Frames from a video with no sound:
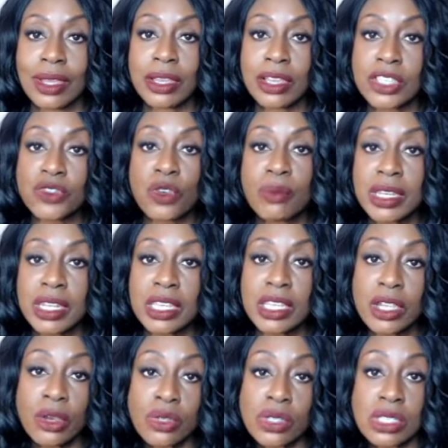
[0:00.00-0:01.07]
Because for many
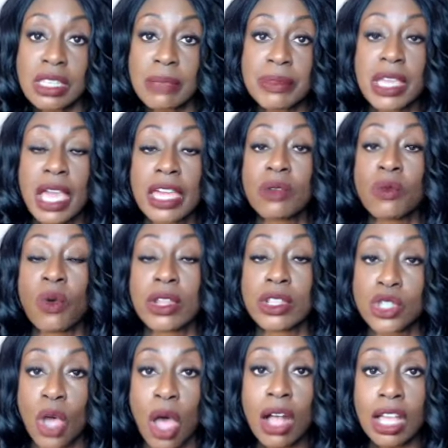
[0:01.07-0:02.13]
years, it's something I didn't want to
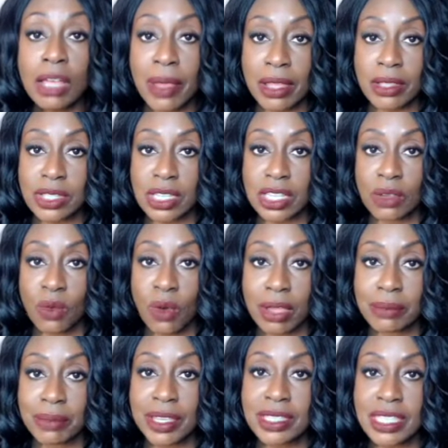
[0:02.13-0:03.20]
talk about to anyone
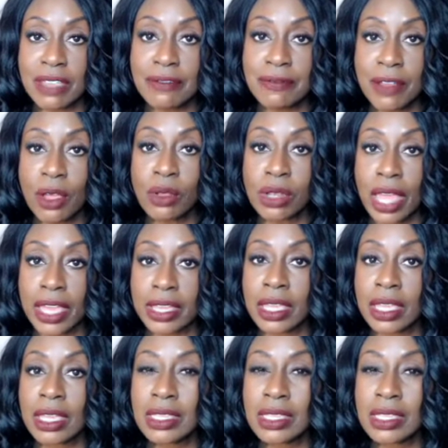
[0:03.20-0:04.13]
because I felt like